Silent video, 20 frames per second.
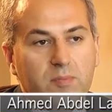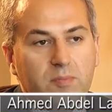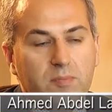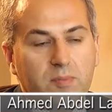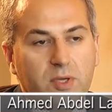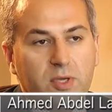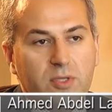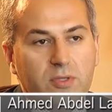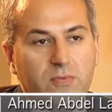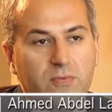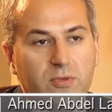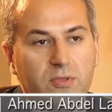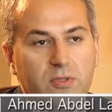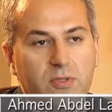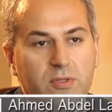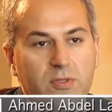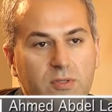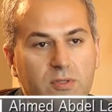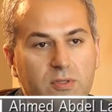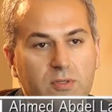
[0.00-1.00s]
because first,
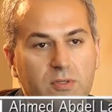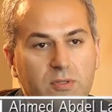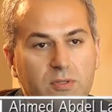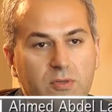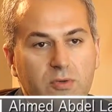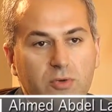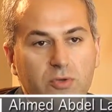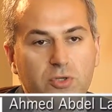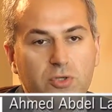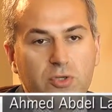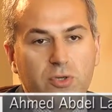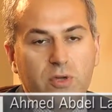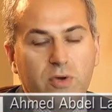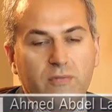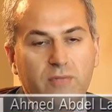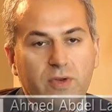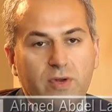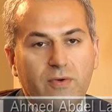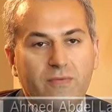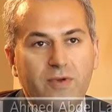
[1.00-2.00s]
the notion
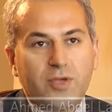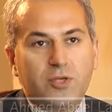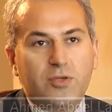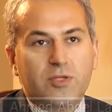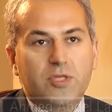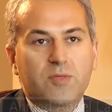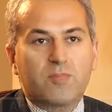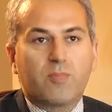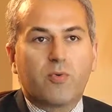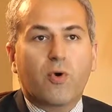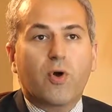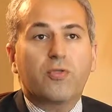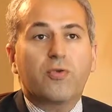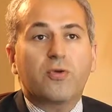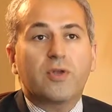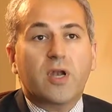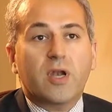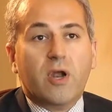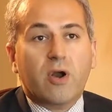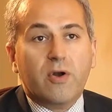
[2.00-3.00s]
of innovation is
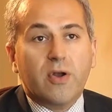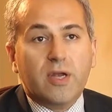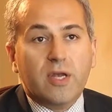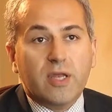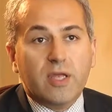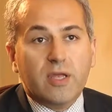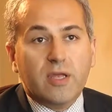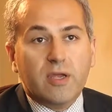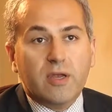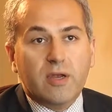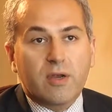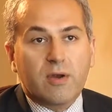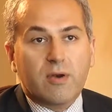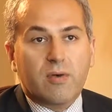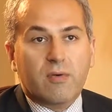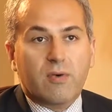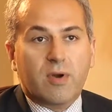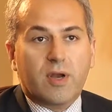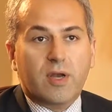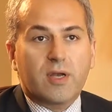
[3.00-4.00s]
broader than R&D.
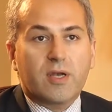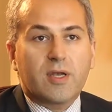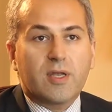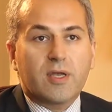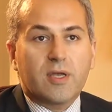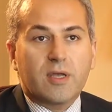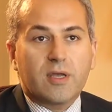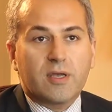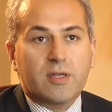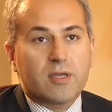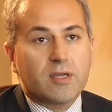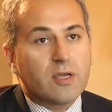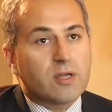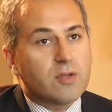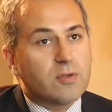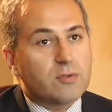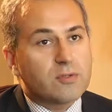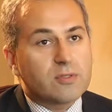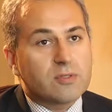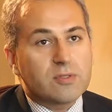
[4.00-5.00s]
Right? It
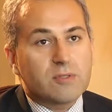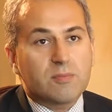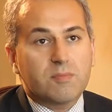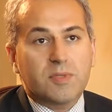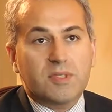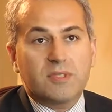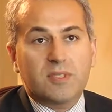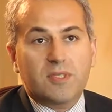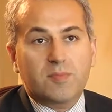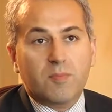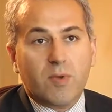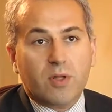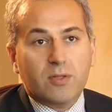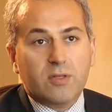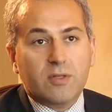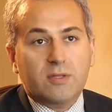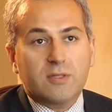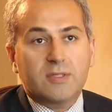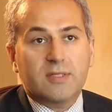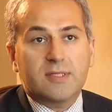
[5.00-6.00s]
includes business
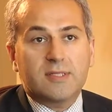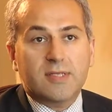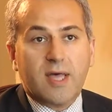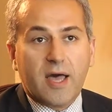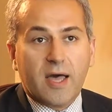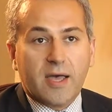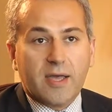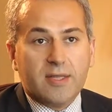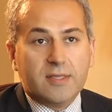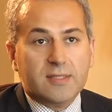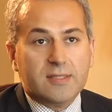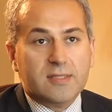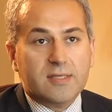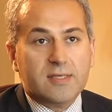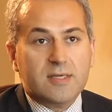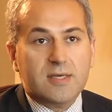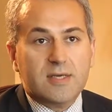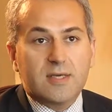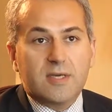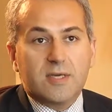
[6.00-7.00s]
models, designs, and